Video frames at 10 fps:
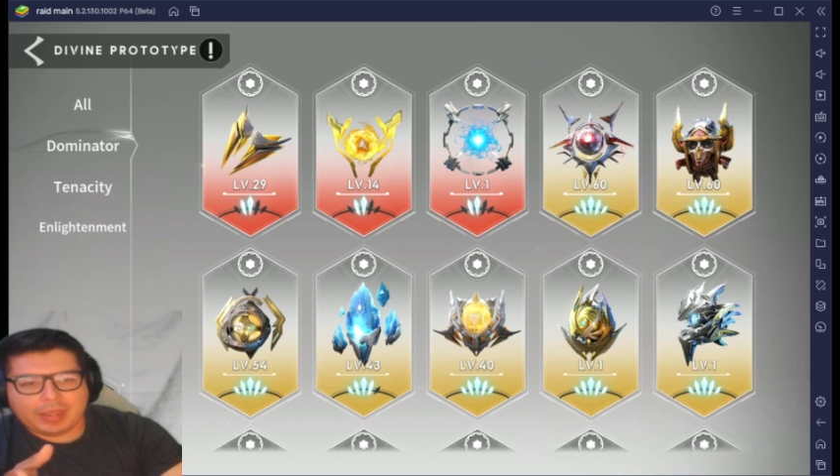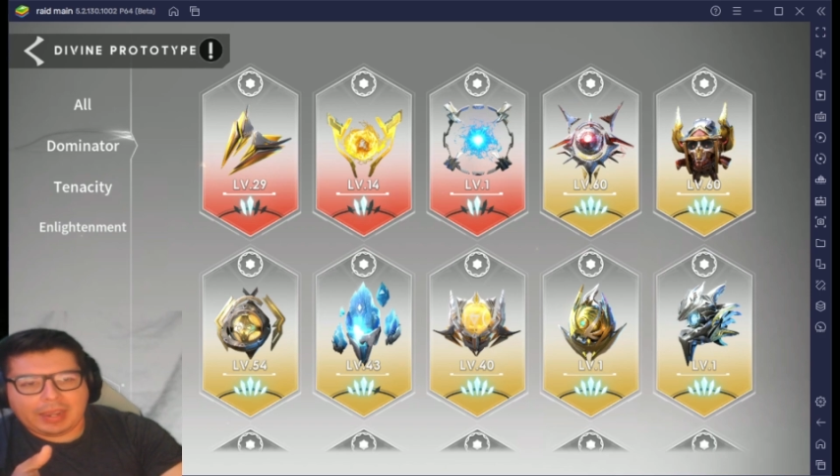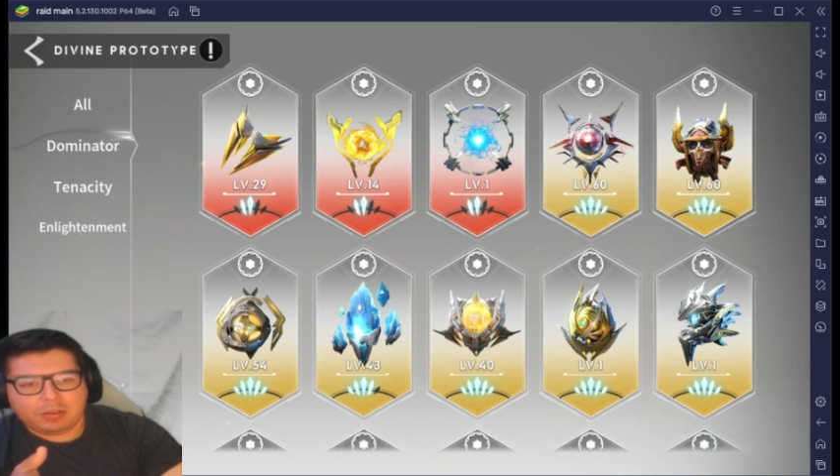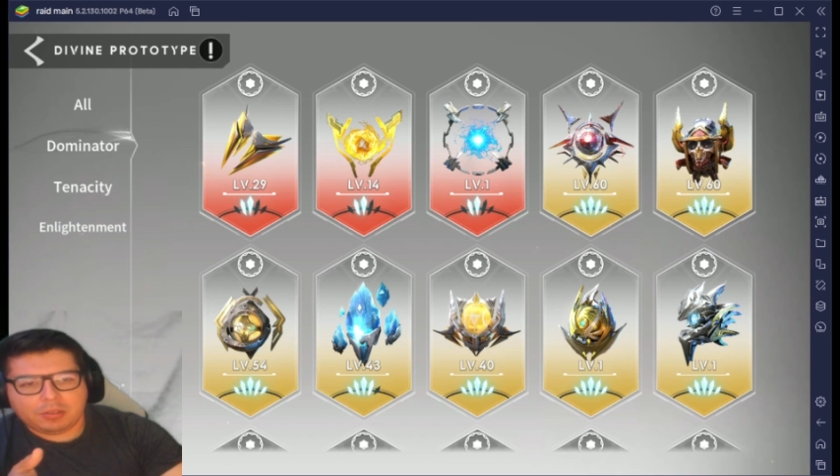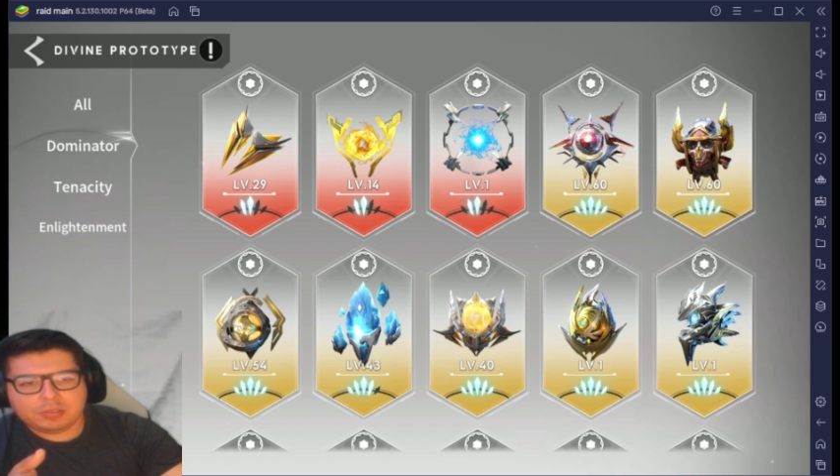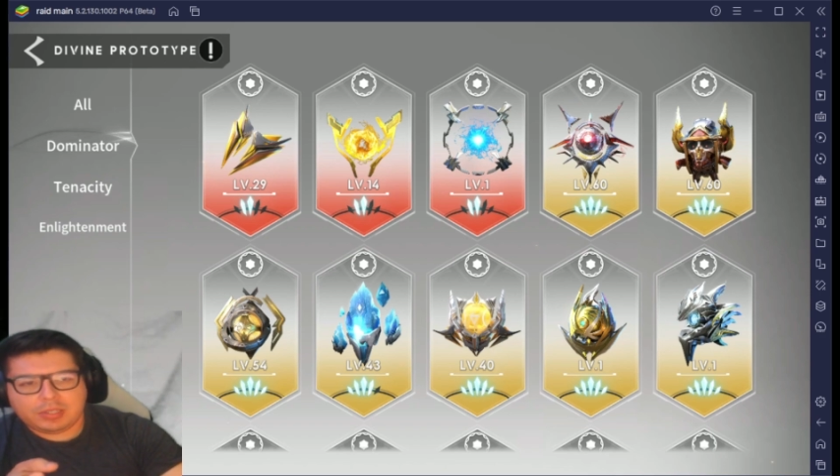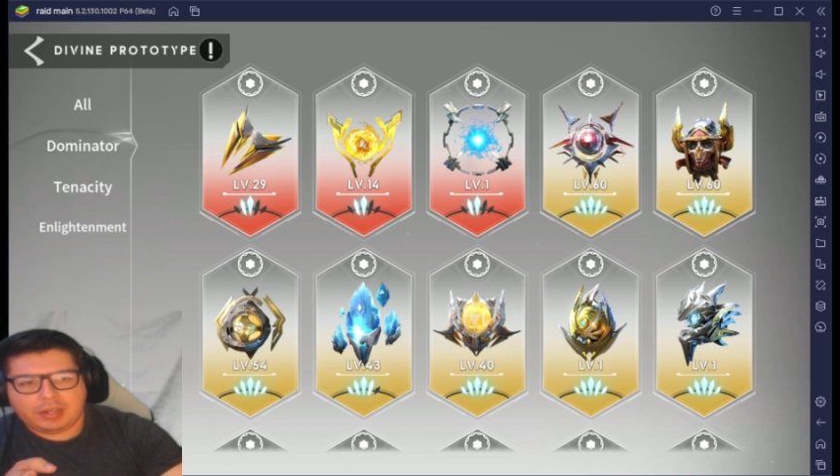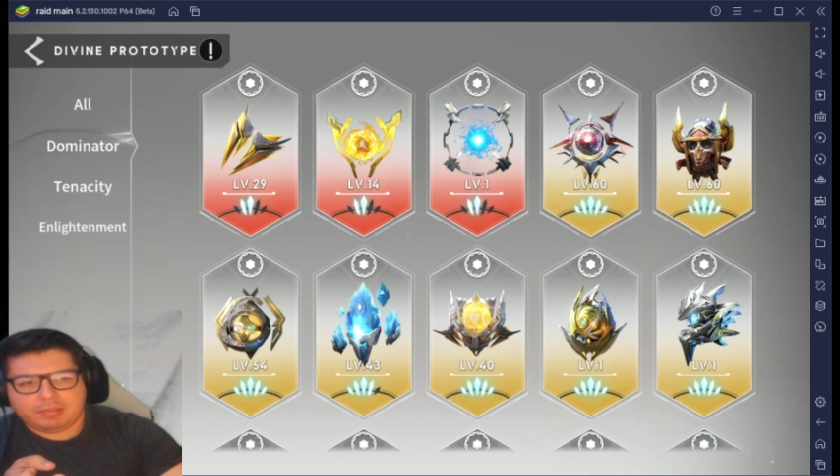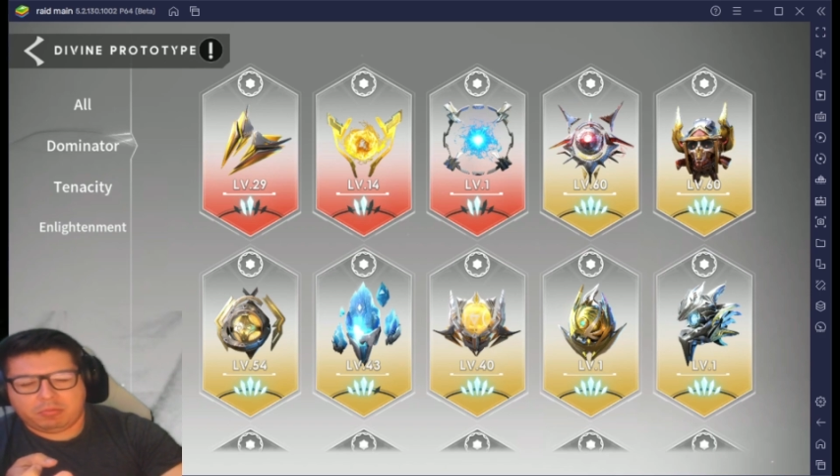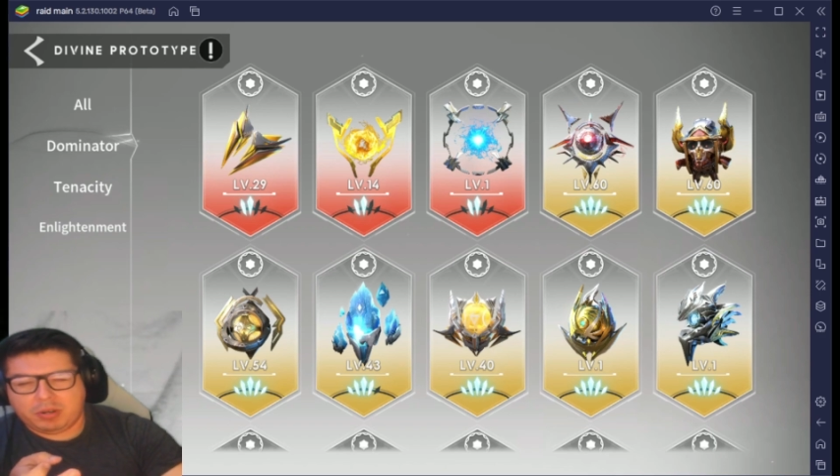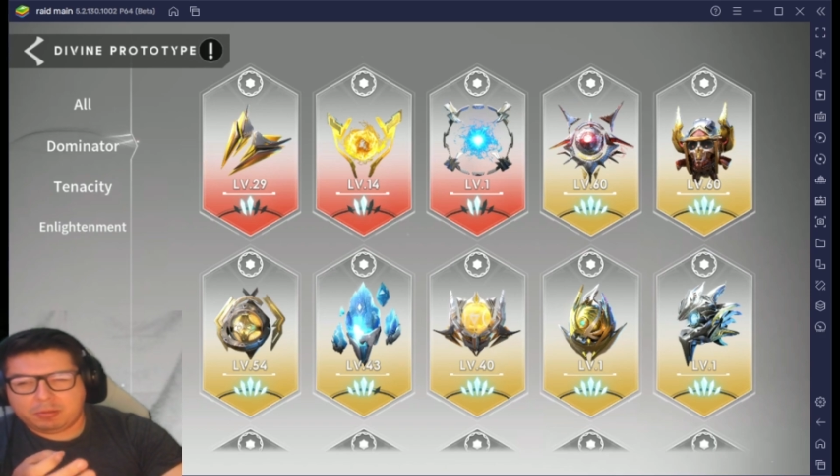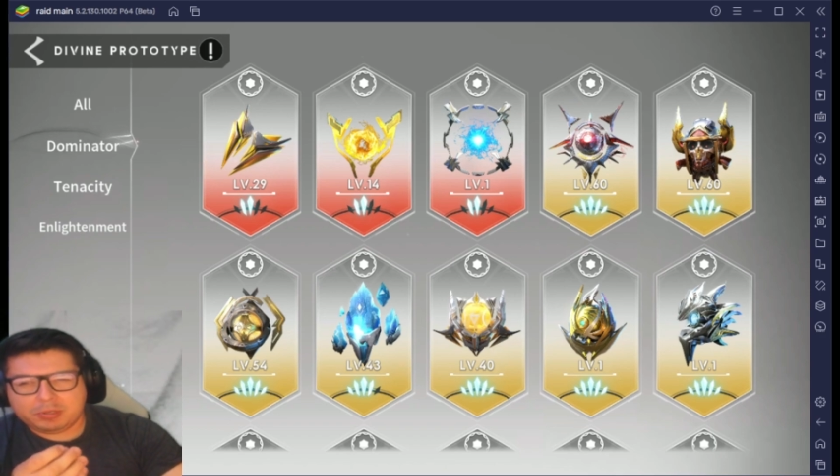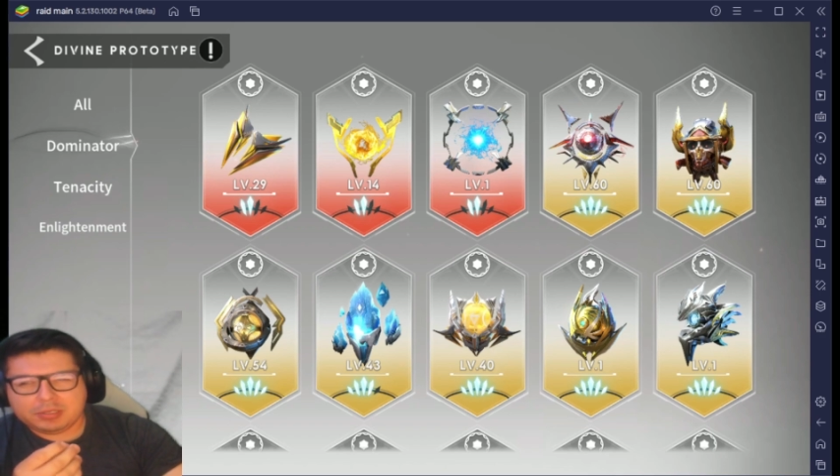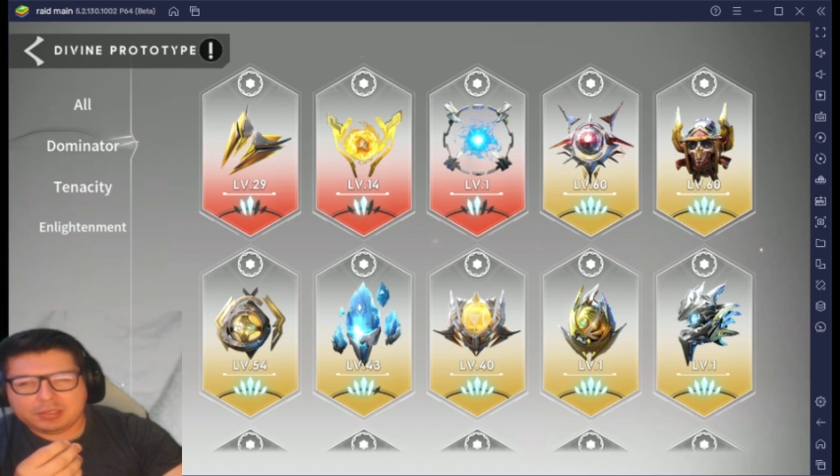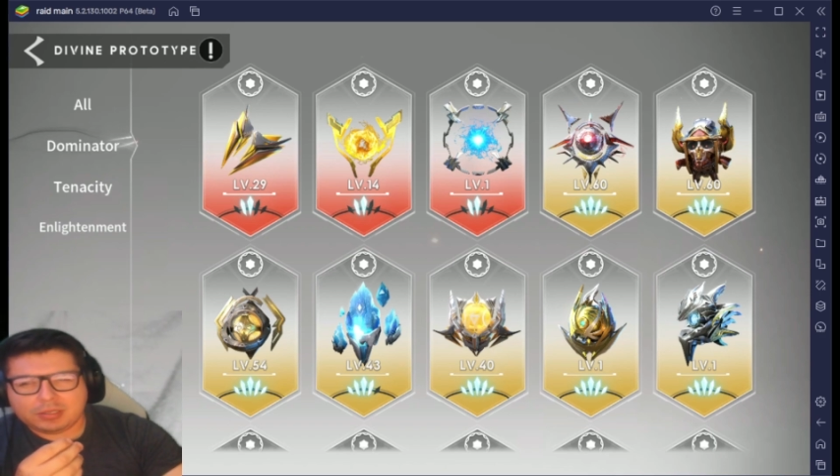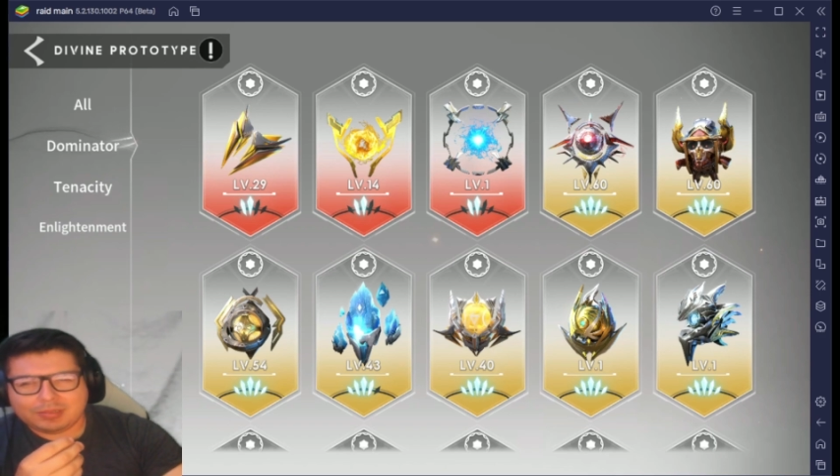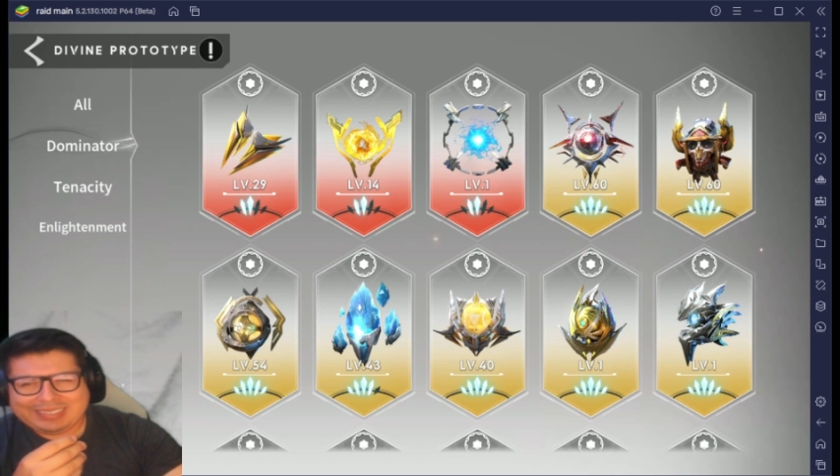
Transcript: I don't use any of the red ones